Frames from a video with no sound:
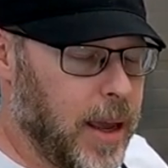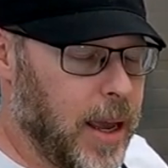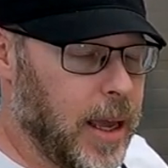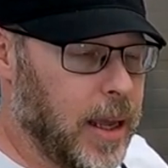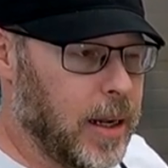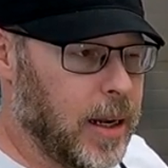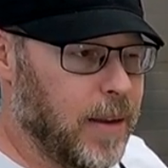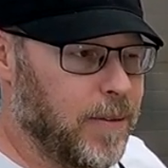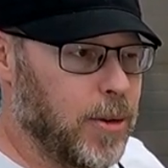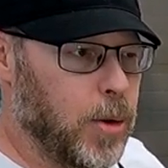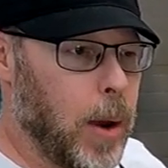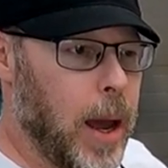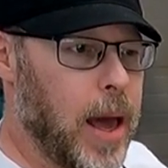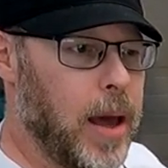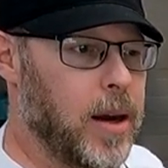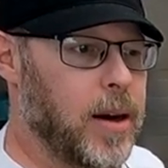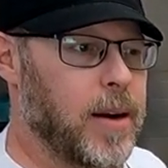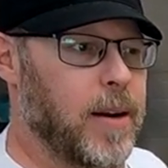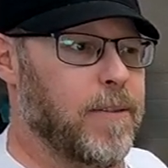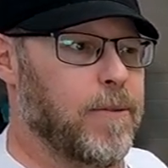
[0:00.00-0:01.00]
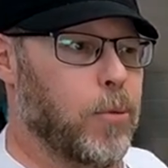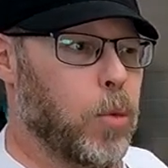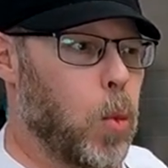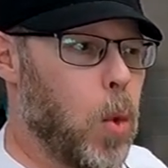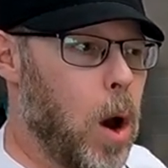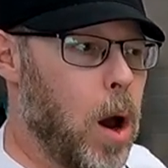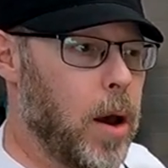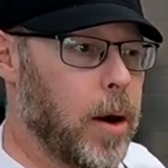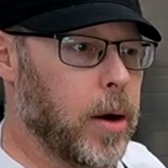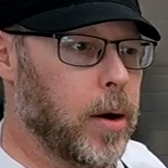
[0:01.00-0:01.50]
And if you add enough
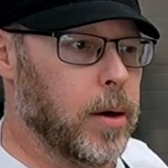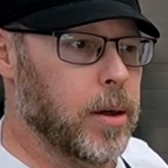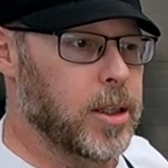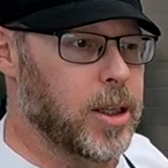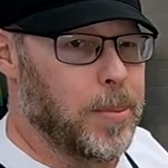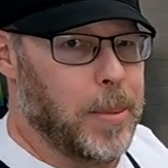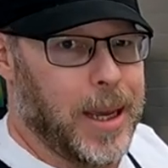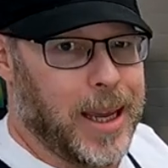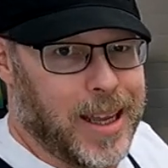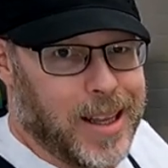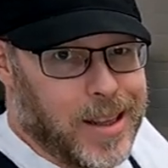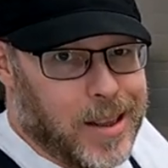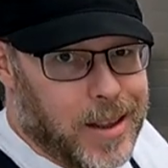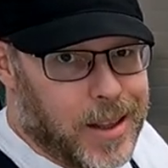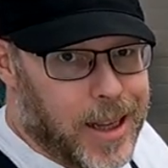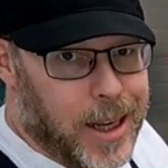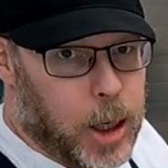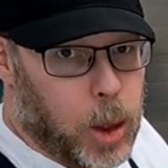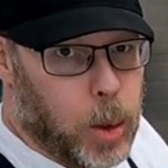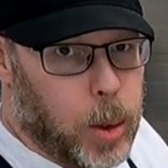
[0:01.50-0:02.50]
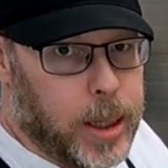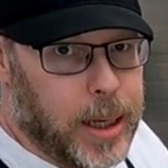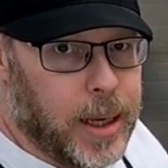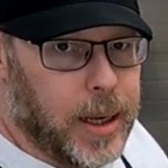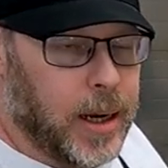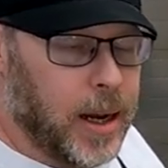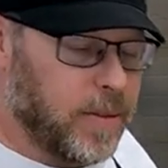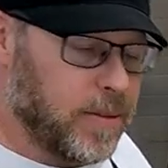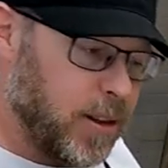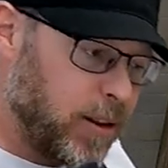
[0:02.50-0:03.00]
water to make it liquidy
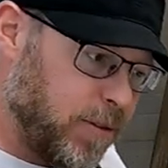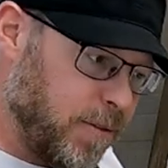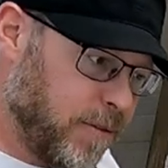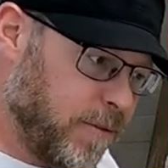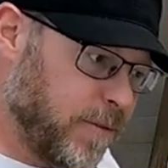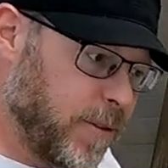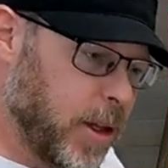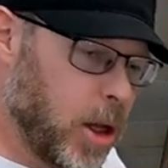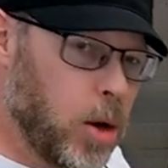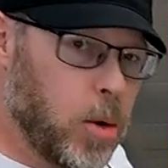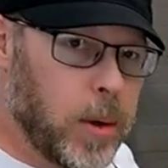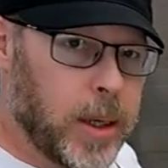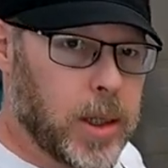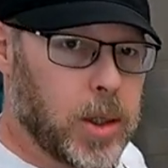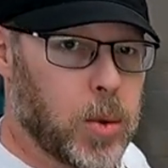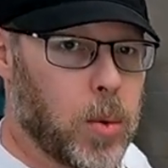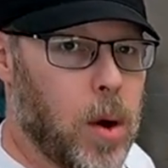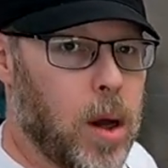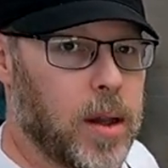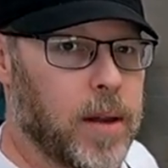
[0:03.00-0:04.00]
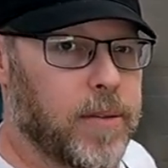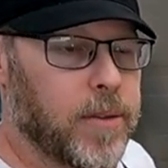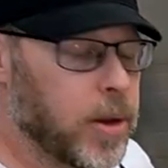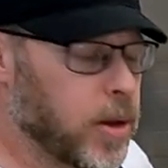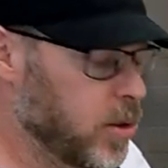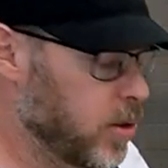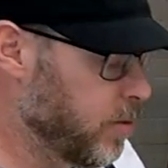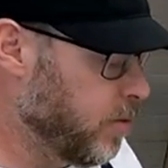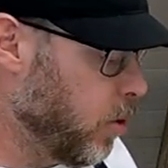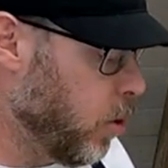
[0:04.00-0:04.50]
enough to flow into all of
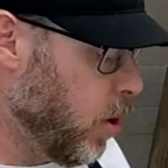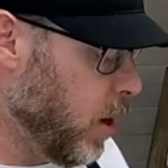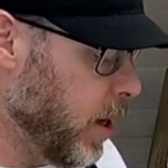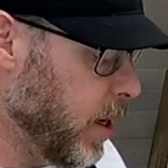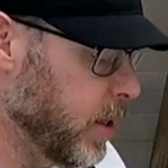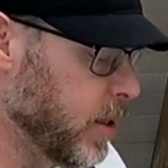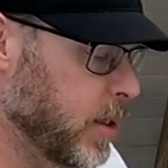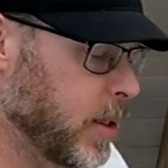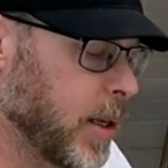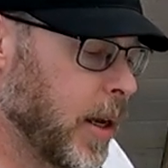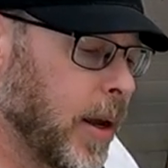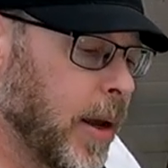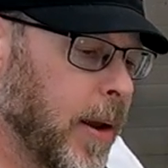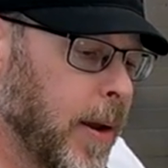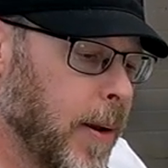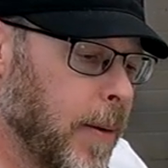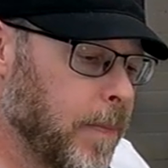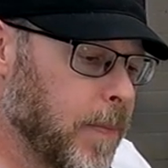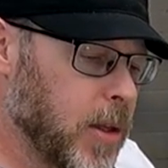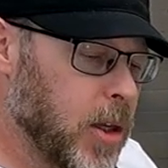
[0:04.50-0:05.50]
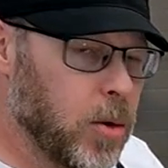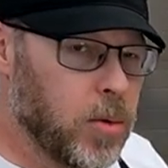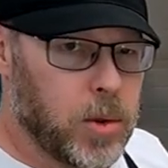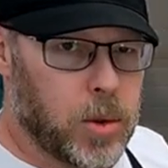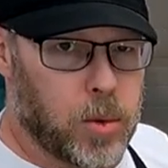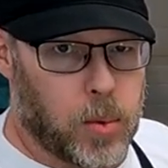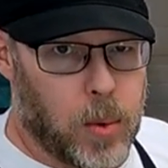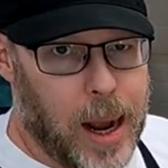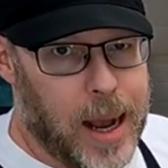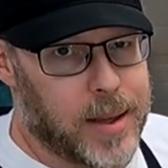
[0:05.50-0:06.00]
those voids, you
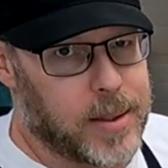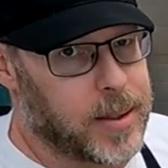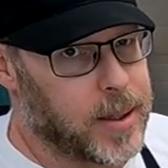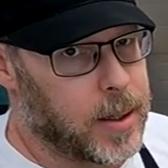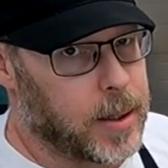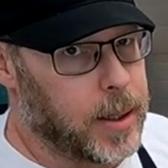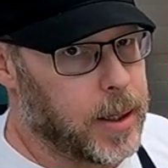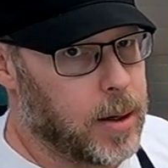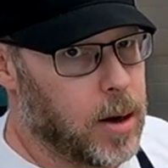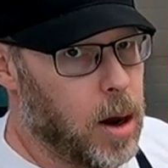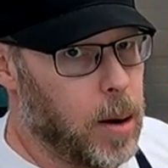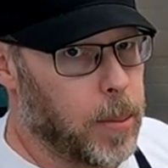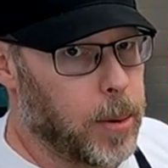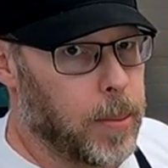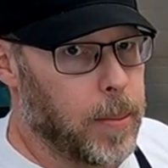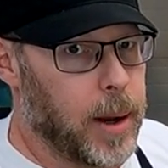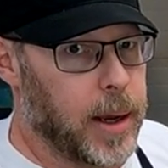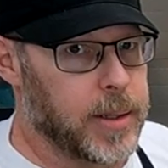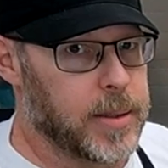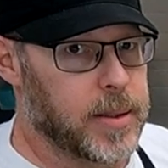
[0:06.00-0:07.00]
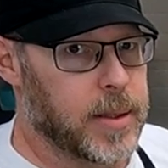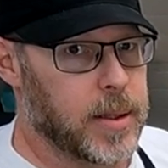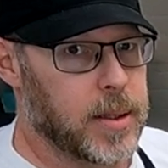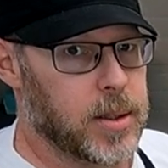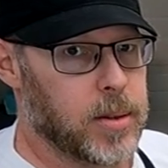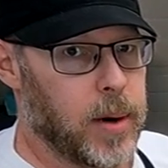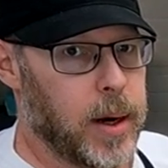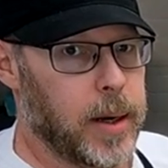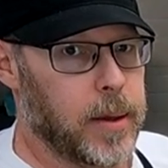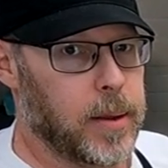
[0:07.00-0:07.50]
drastically compromise the
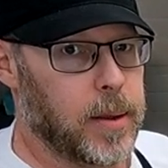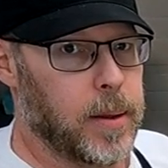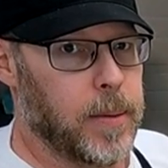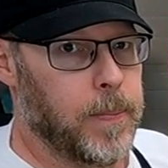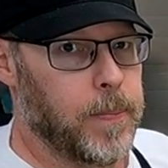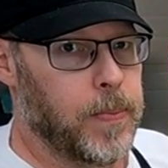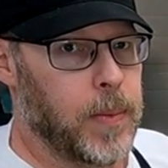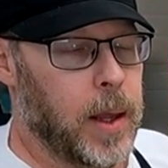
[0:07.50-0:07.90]
strength.